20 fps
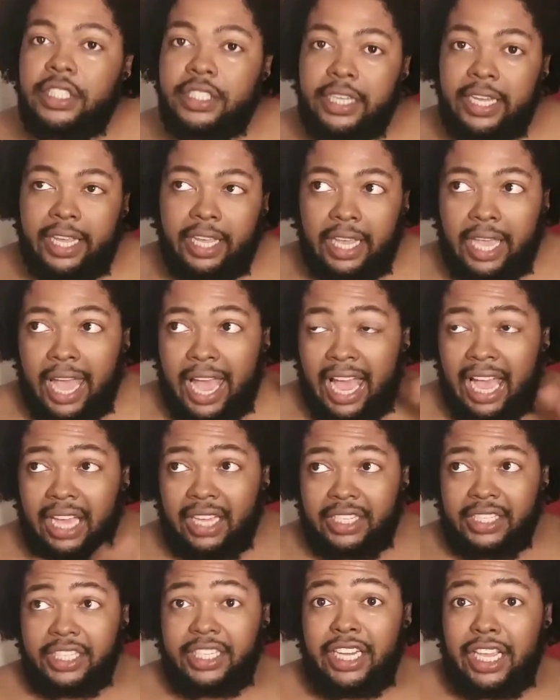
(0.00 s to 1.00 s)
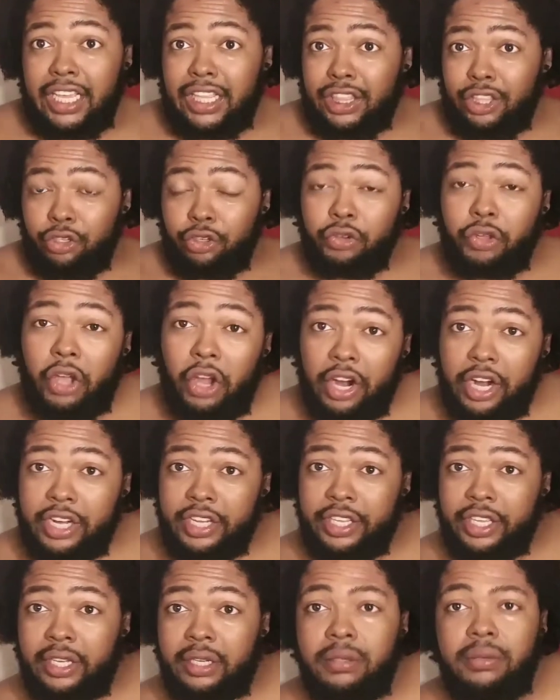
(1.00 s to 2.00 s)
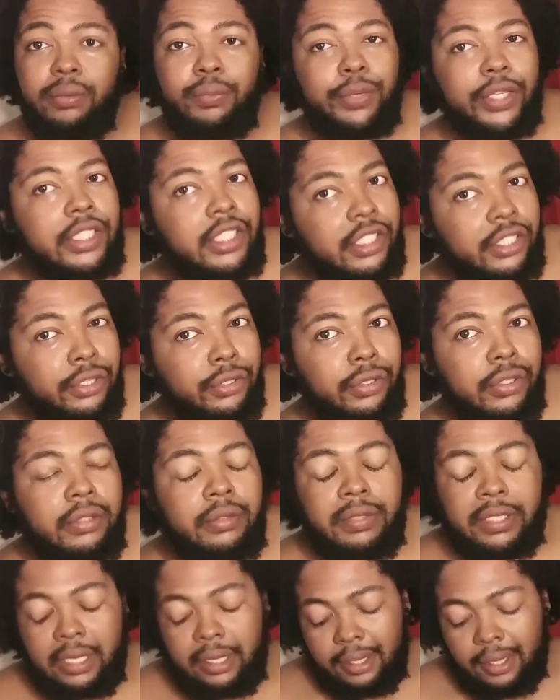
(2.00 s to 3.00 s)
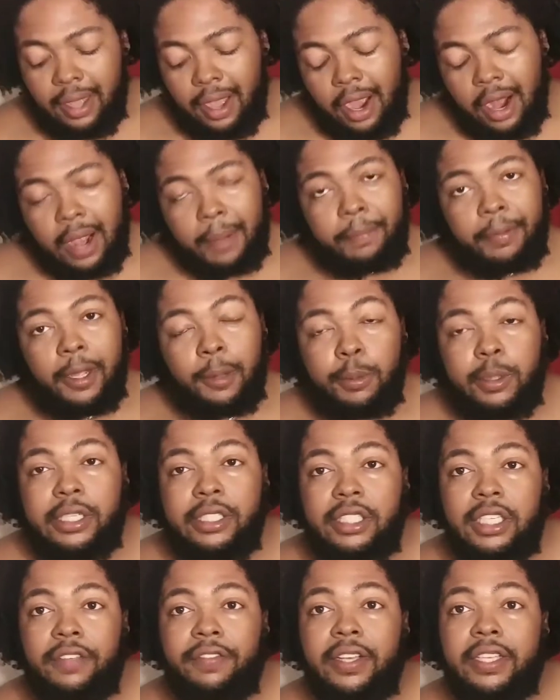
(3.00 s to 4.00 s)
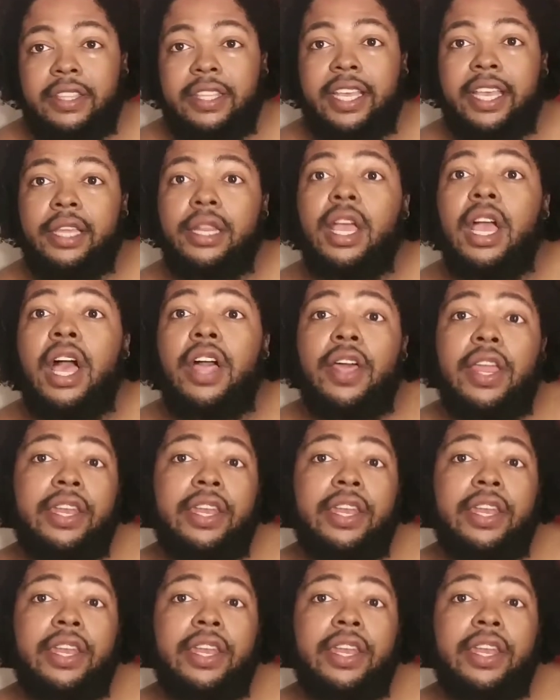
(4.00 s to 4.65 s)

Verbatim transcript: Today I did a little cardio, which is cool, a little heart pumping and stuff like that.